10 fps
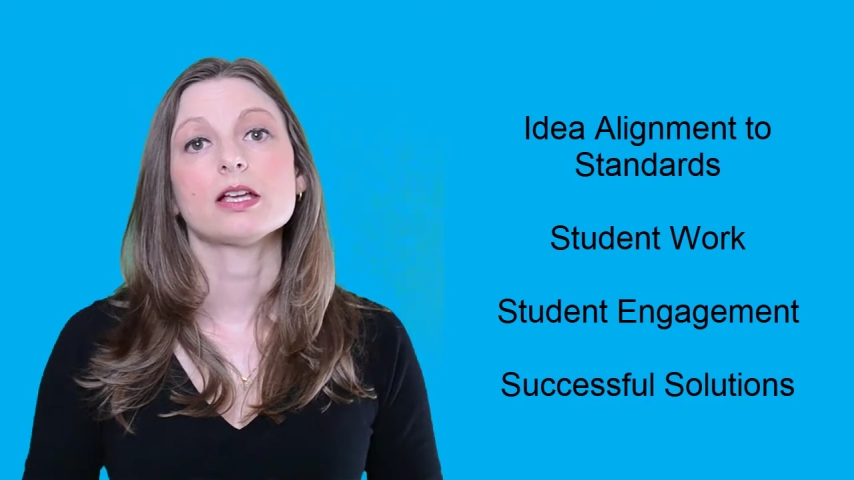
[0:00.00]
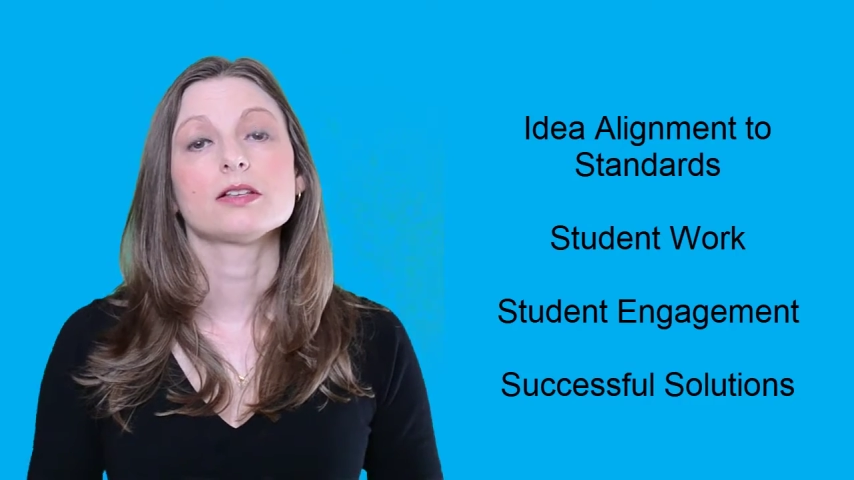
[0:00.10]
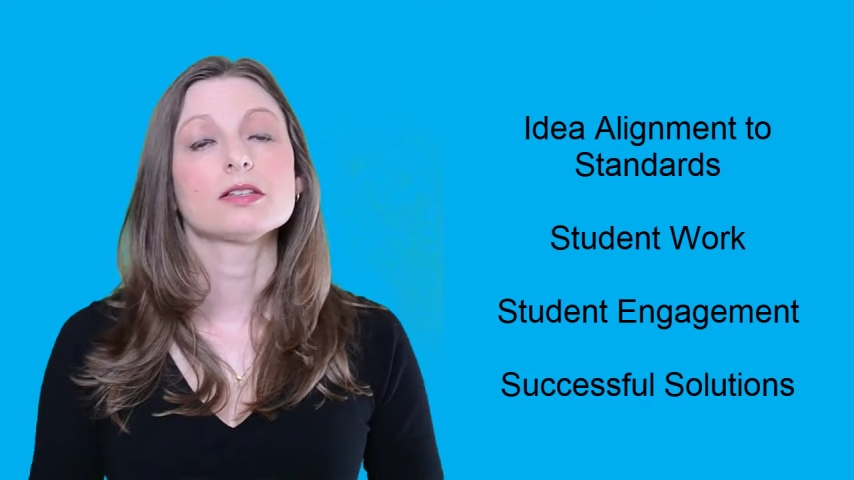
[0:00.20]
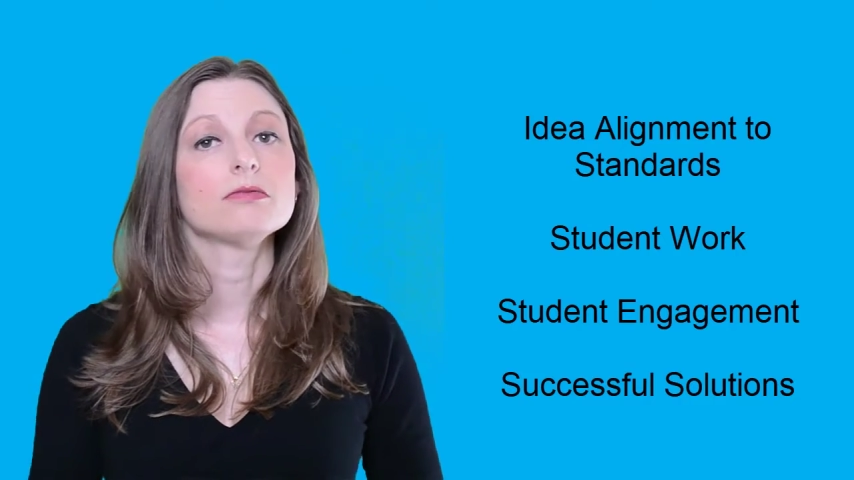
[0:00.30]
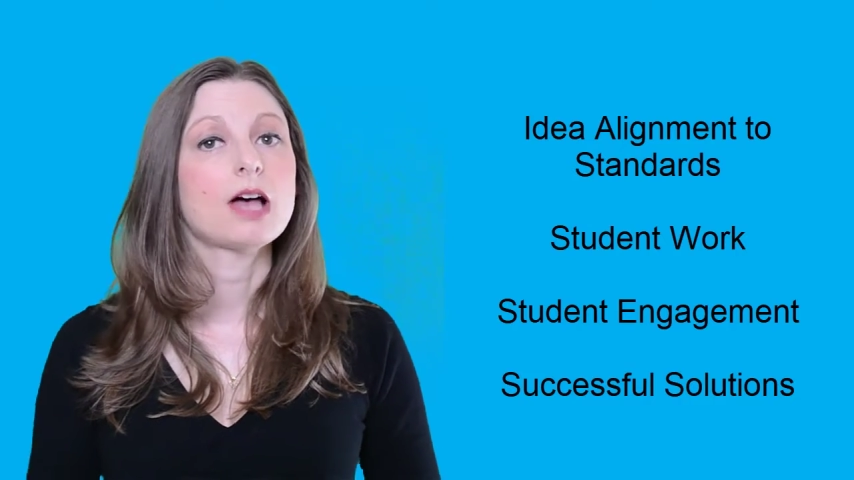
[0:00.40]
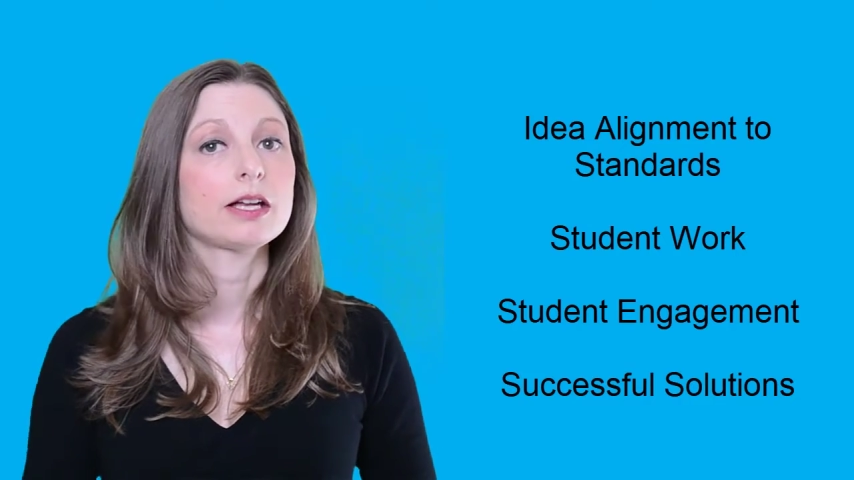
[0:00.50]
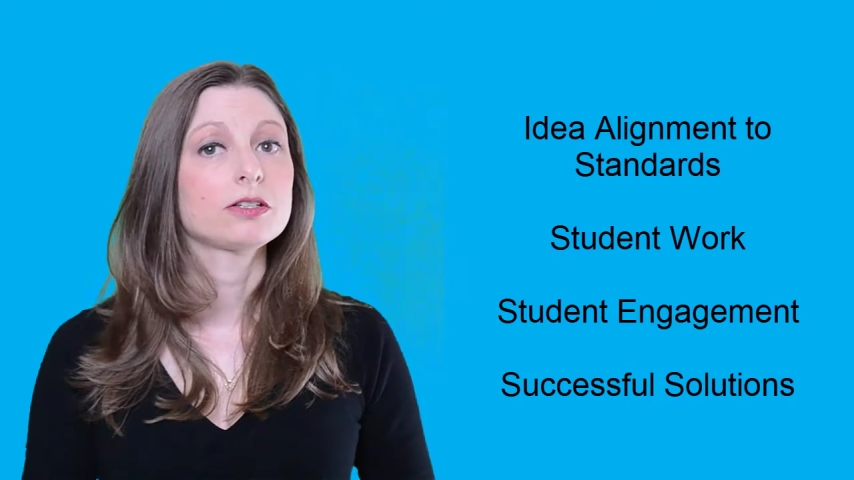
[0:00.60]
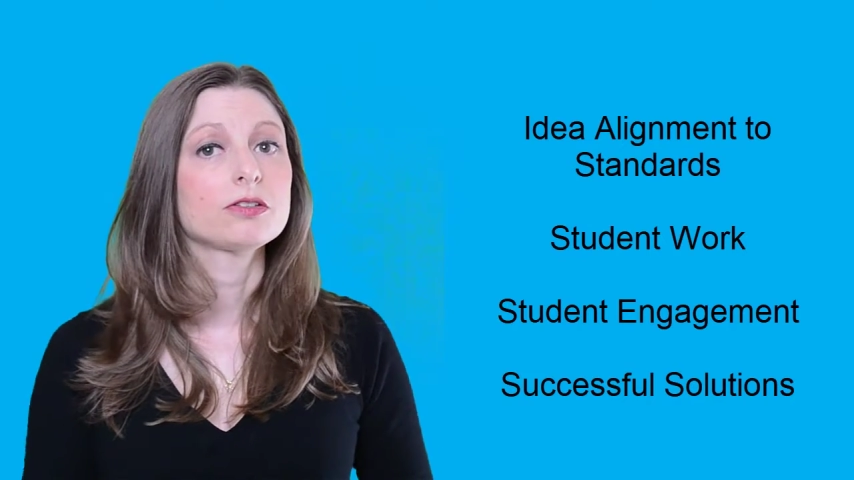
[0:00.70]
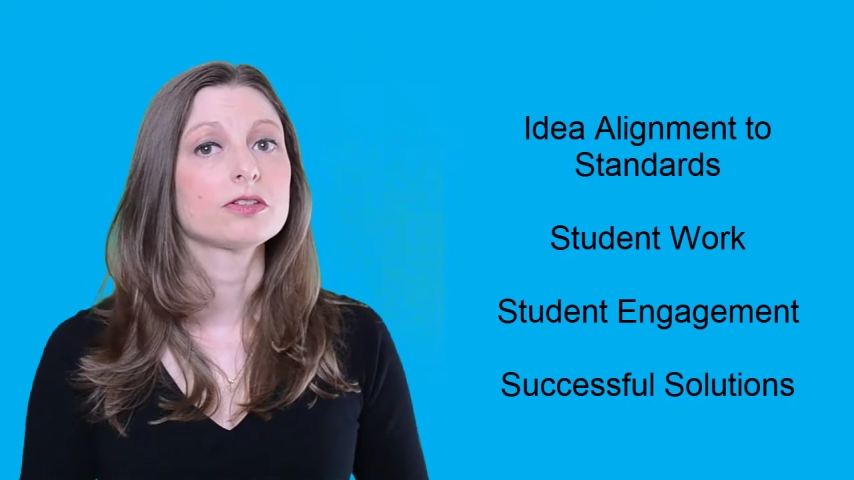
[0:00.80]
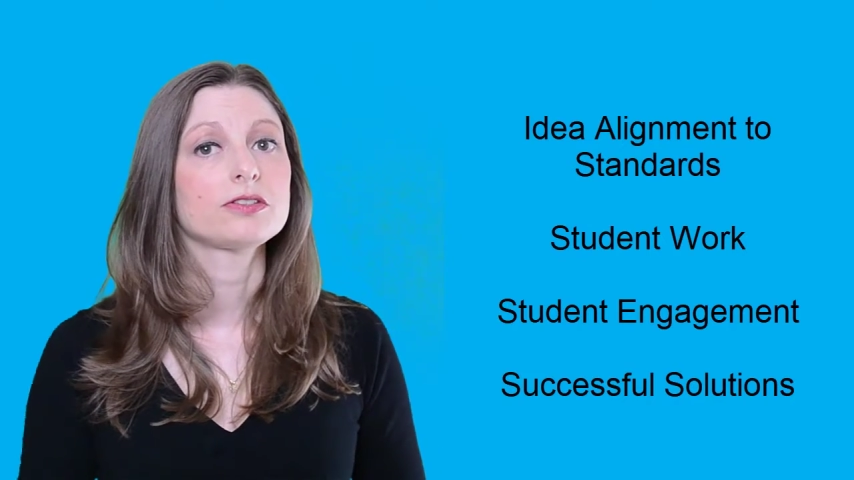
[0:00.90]
is aligned
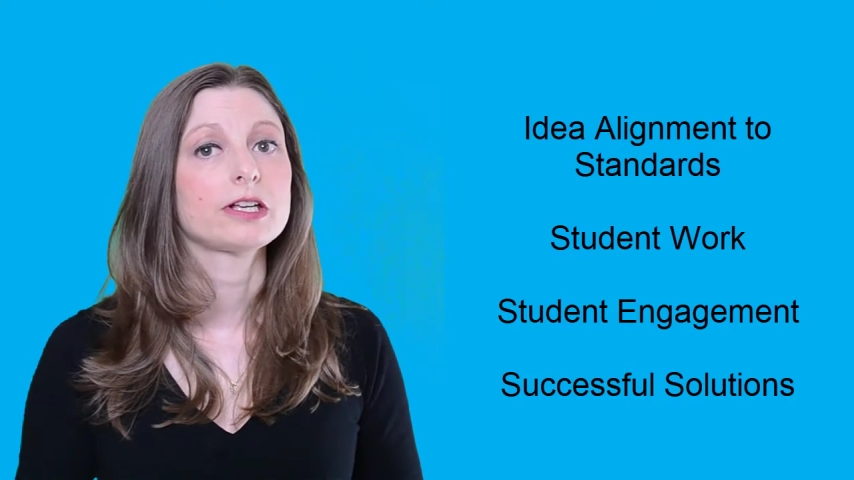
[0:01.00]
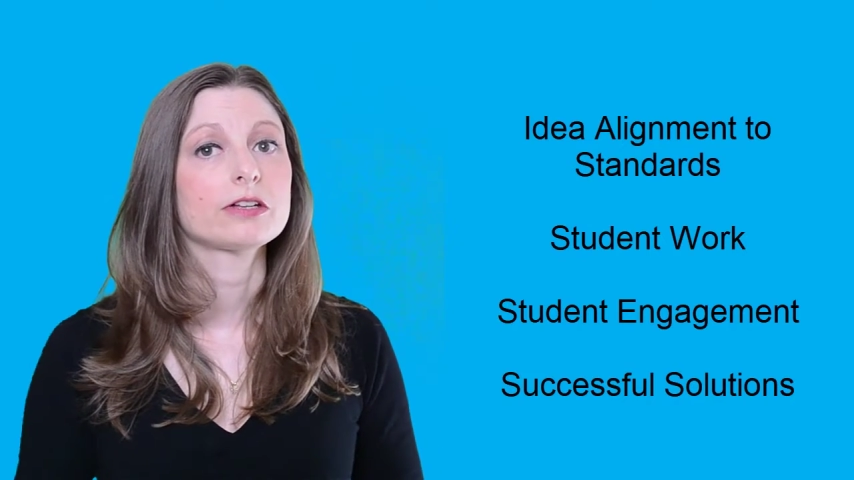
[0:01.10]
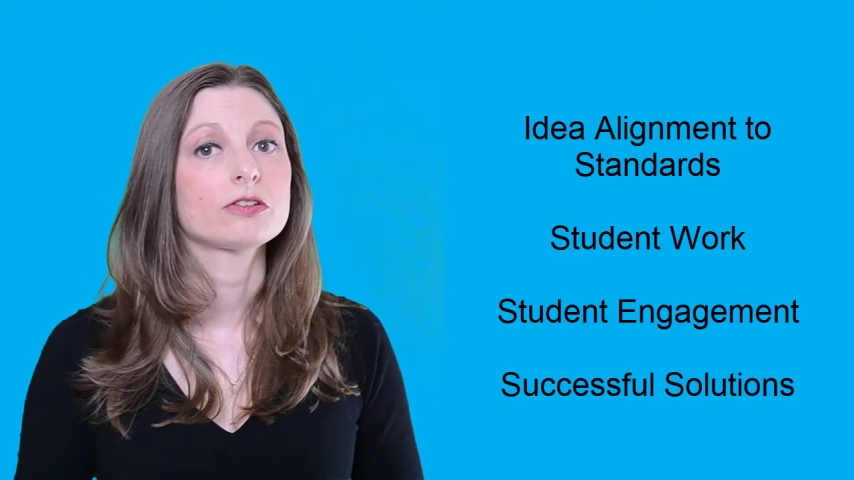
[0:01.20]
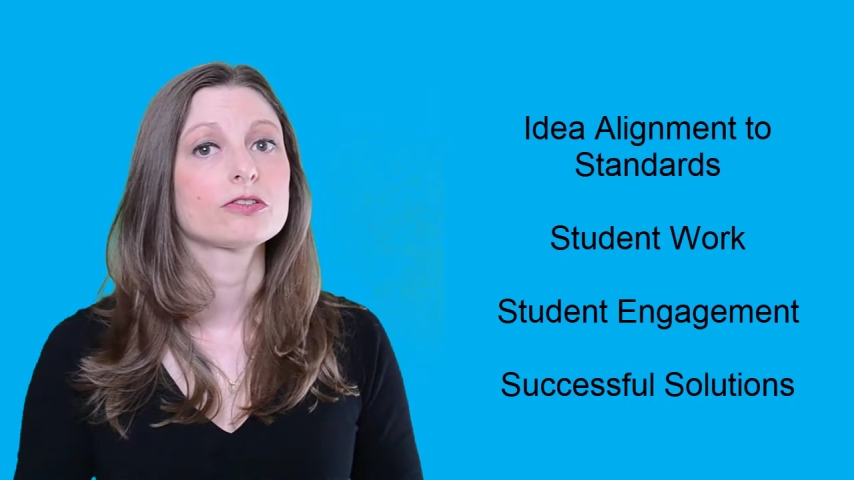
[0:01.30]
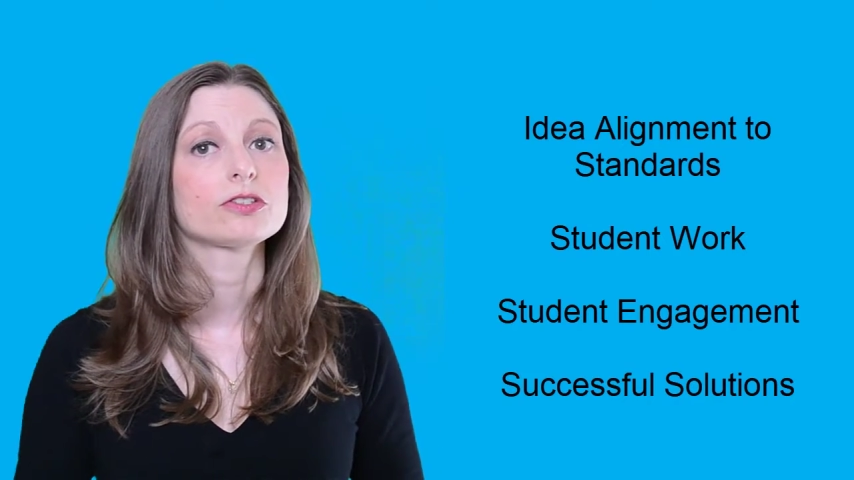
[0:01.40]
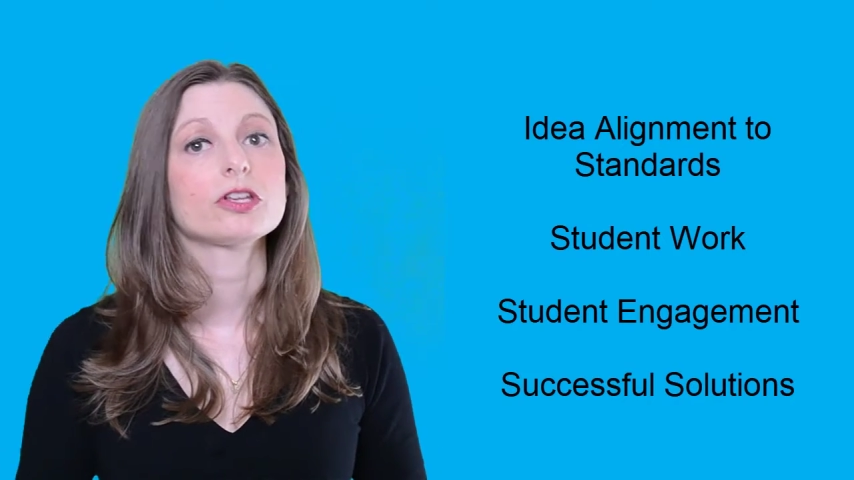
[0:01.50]
to the standards